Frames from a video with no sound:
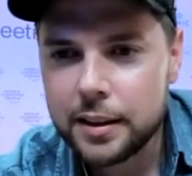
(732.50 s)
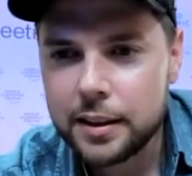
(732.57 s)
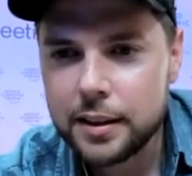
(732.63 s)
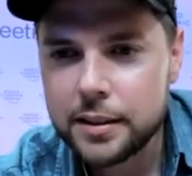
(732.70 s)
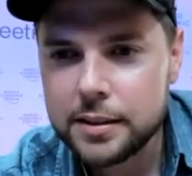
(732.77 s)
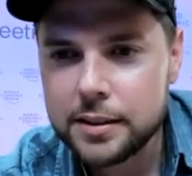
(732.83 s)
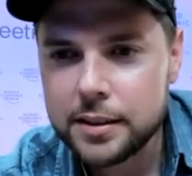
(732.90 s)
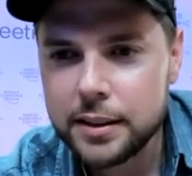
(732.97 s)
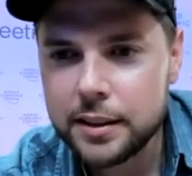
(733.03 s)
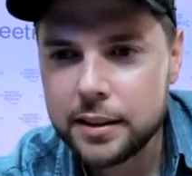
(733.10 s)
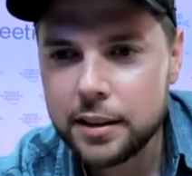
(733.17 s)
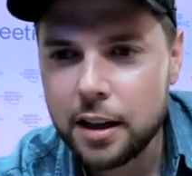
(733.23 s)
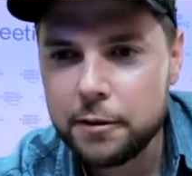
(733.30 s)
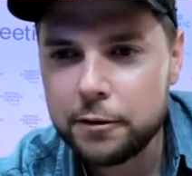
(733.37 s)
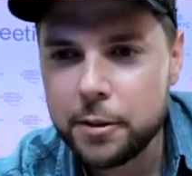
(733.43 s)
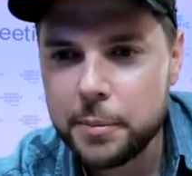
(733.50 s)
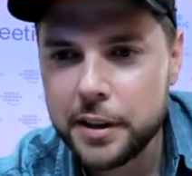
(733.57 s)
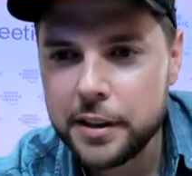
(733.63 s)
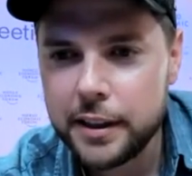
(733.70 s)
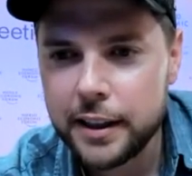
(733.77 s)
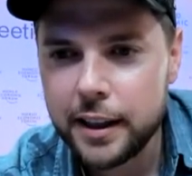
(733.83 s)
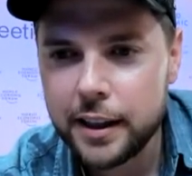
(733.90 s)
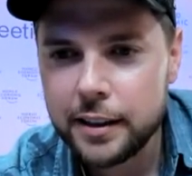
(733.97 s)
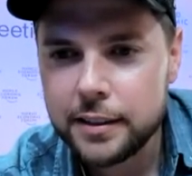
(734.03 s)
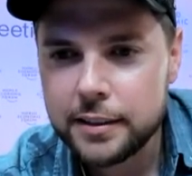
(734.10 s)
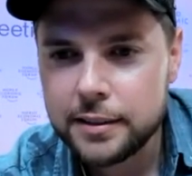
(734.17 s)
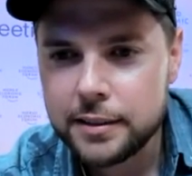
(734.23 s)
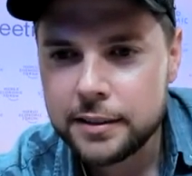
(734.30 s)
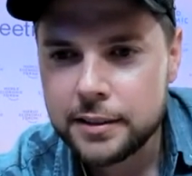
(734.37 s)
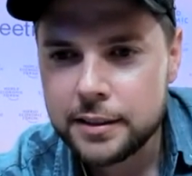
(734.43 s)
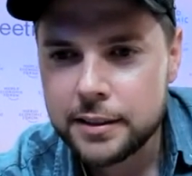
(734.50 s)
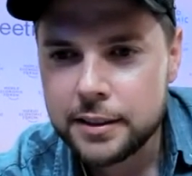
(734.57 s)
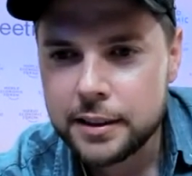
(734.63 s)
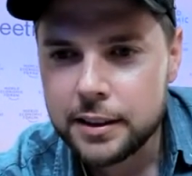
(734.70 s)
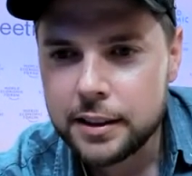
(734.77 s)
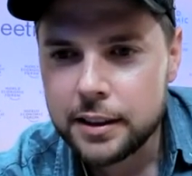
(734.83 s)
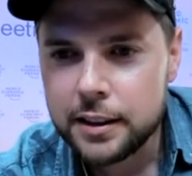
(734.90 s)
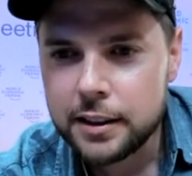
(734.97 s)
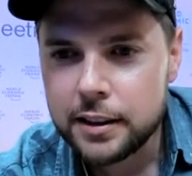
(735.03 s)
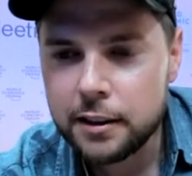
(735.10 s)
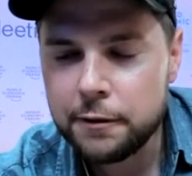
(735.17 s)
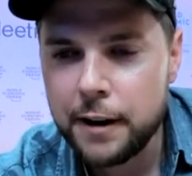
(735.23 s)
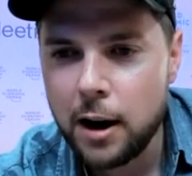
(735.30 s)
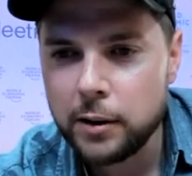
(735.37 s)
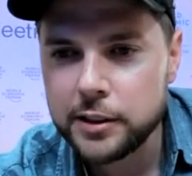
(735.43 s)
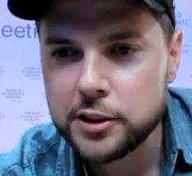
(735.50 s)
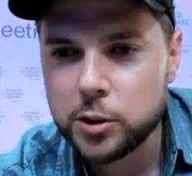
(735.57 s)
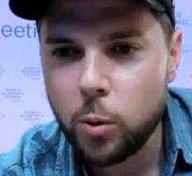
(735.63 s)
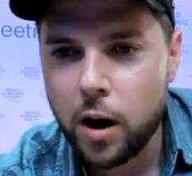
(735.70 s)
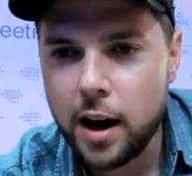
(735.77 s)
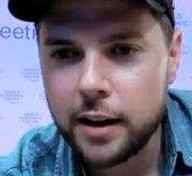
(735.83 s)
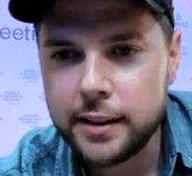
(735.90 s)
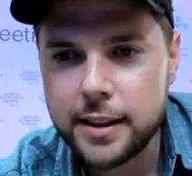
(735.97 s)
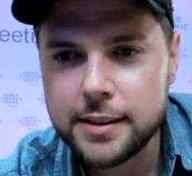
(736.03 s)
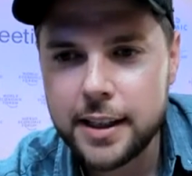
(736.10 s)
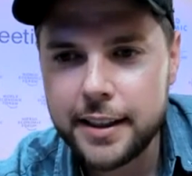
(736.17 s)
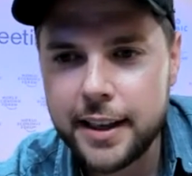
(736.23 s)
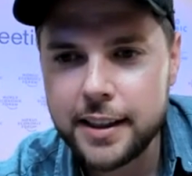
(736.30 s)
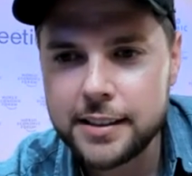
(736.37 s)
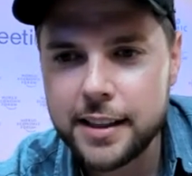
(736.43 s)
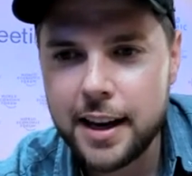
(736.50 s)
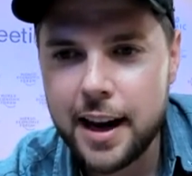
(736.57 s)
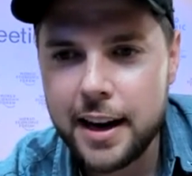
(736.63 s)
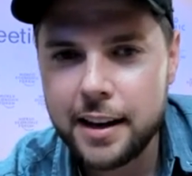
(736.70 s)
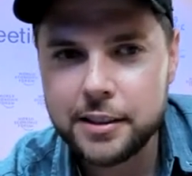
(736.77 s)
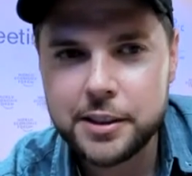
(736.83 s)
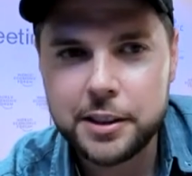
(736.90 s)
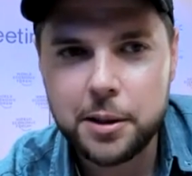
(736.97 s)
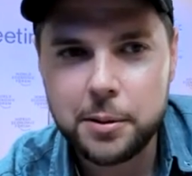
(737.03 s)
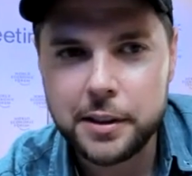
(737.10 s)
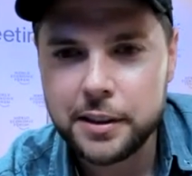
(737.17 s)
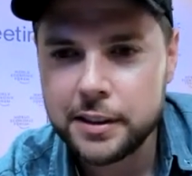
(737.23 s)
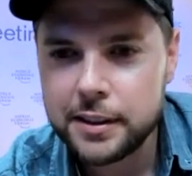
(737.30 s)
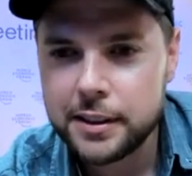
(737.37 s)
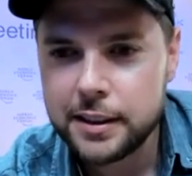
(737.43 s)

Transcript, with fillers: Let's see. Love from India. The Falcon Squad. Yes, I can say hi. How's it going?